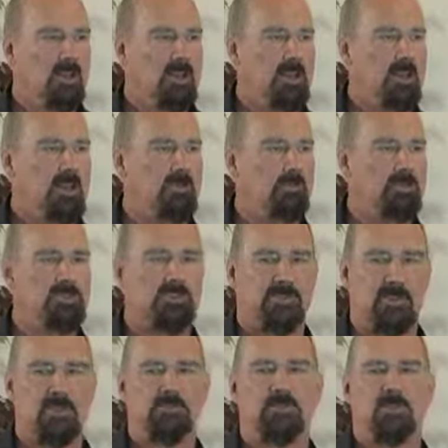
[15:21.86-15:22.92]
He, he was the
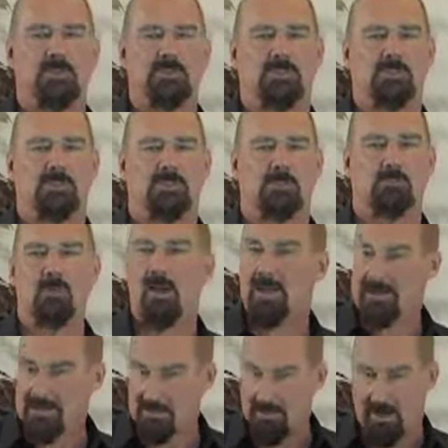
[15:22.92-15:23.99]
first person to
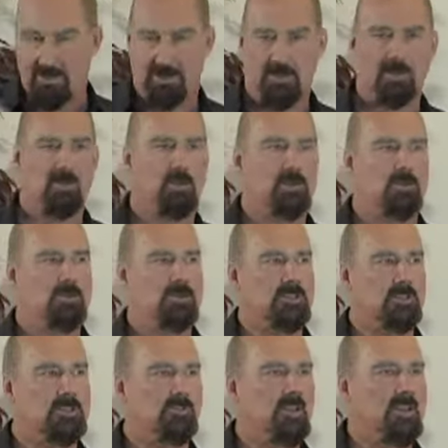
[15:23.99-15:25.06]
write about it, although it
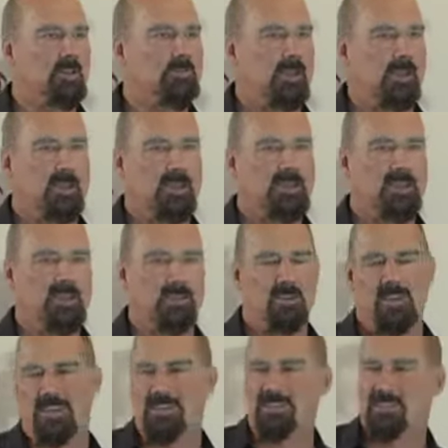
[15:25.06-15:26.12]
was a developing idea
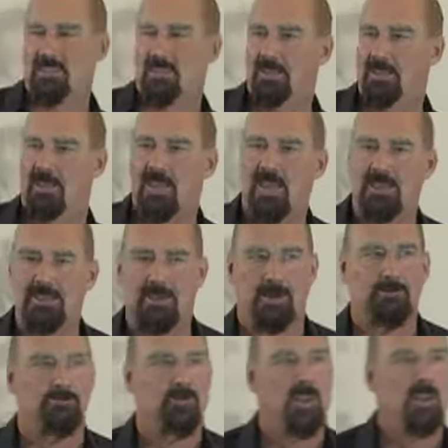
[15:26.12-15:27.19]
at Esalen at that time.